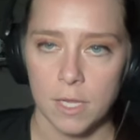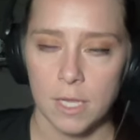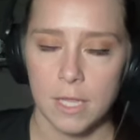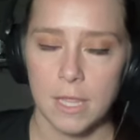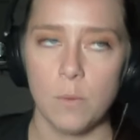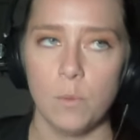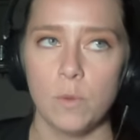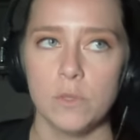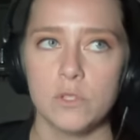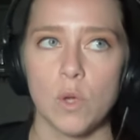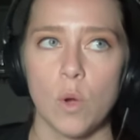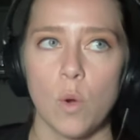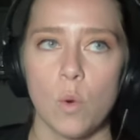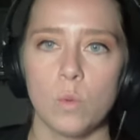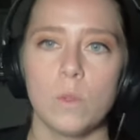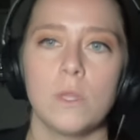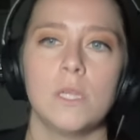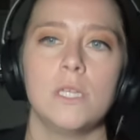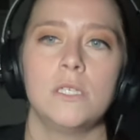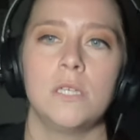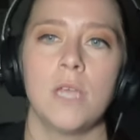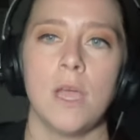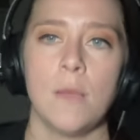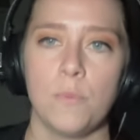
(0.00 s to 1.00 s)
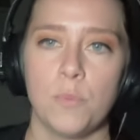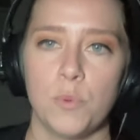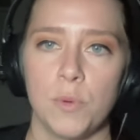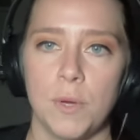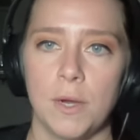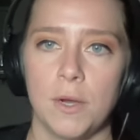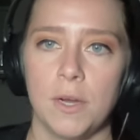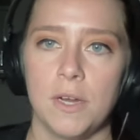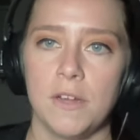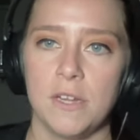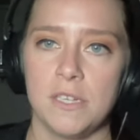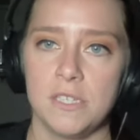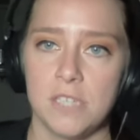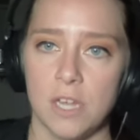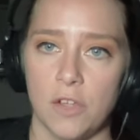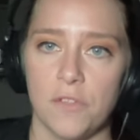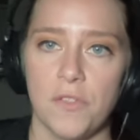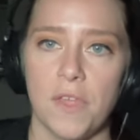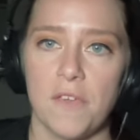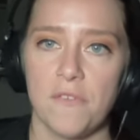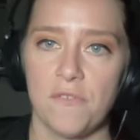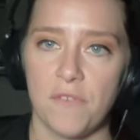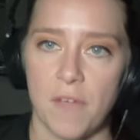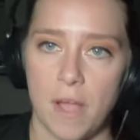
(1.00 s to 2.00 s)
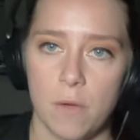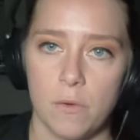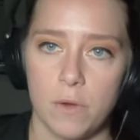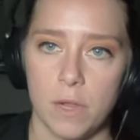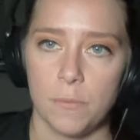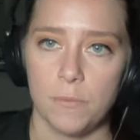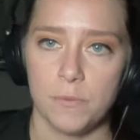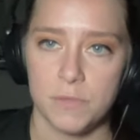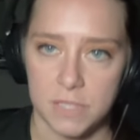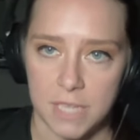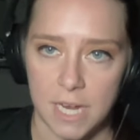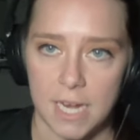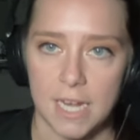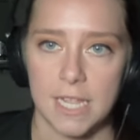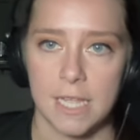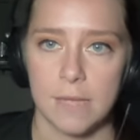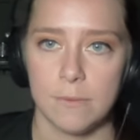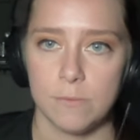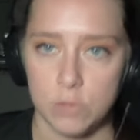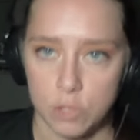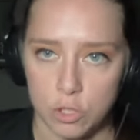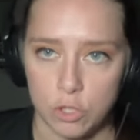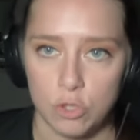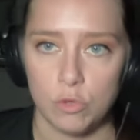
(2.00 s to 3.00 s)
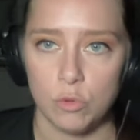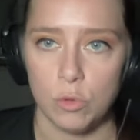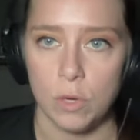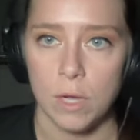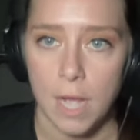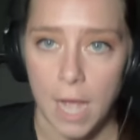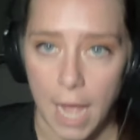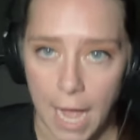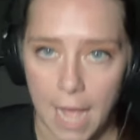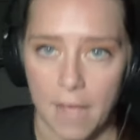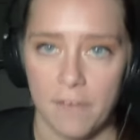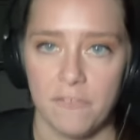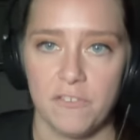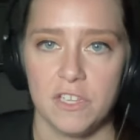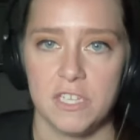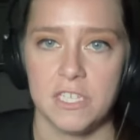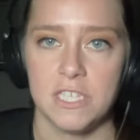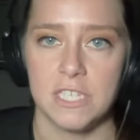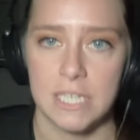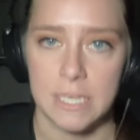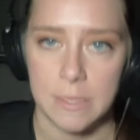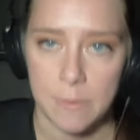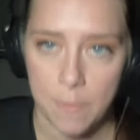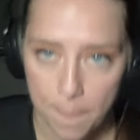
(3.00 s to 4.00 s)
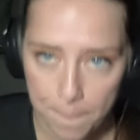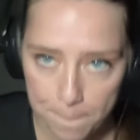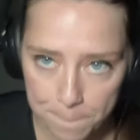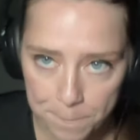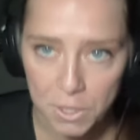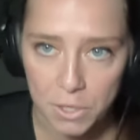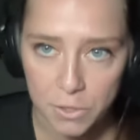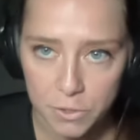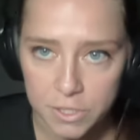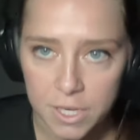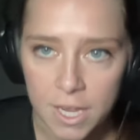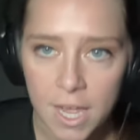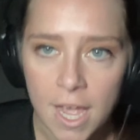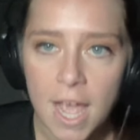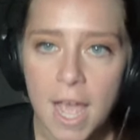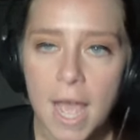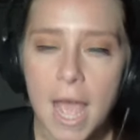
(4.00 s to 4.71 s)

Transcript: It was only temporary until they found a stadium to obviously build.